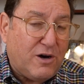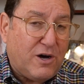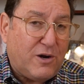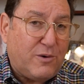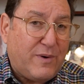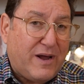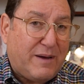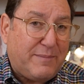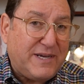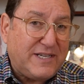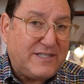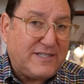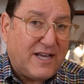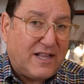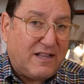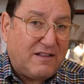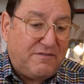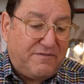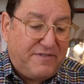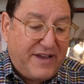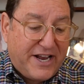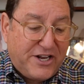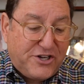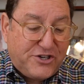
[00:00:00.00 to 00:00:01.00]
on Rabbi
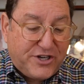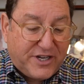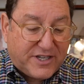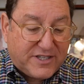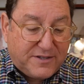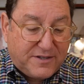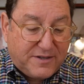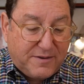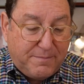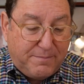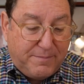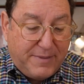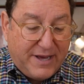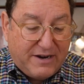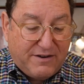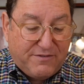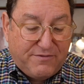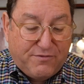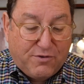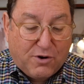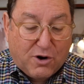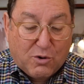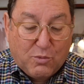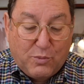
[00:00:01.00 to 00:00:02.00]
Soloveitchik's
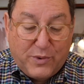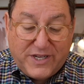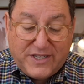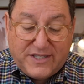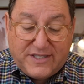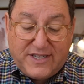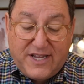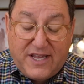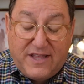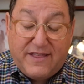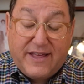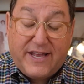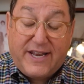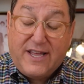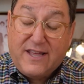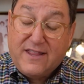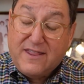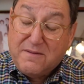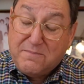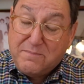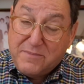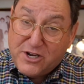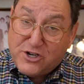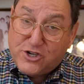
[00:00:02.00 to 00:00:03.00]
metaphor, we see that
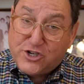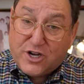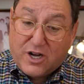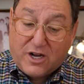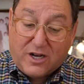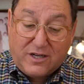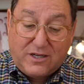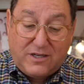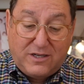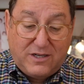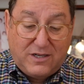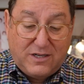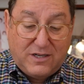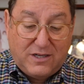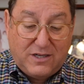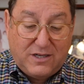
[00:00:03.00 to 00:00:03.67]
in the Mishkan,